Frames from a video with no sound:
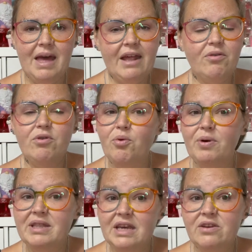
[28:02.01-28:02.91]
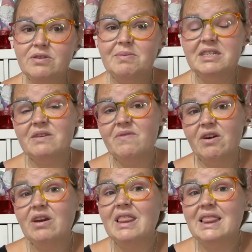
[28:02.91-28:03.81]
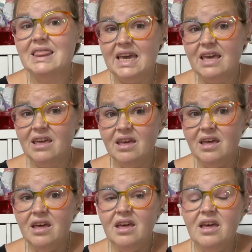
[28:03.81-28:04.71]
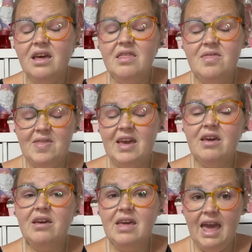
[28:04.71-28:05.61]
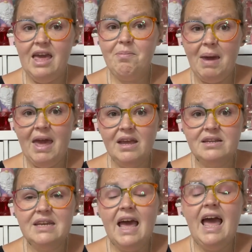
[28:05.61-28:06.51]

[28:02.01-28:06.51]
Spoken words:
I don't know what they use, but it's a very thick cake paint.